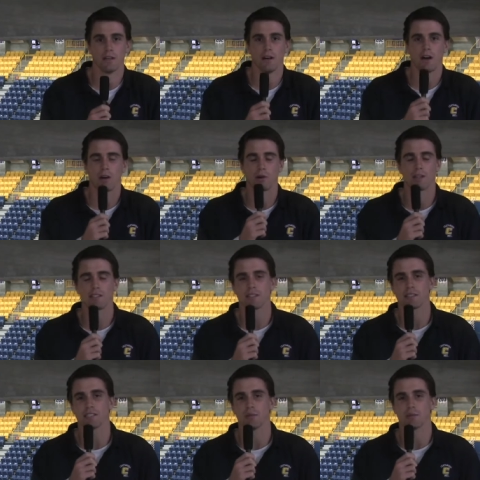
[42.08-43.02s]
Our
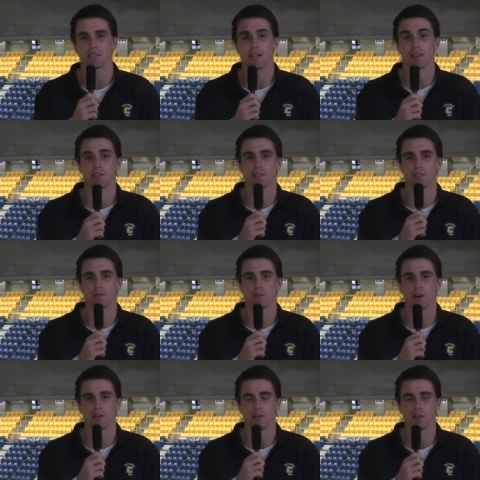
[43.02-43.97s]
wrestling team was out in
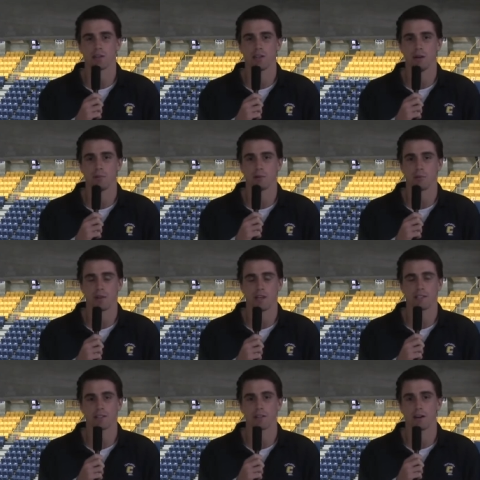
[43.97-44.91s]
Stillwater, Oklahoma, where they
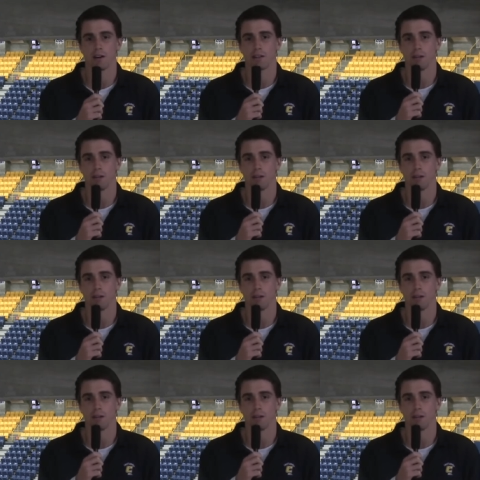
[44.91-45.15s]
took on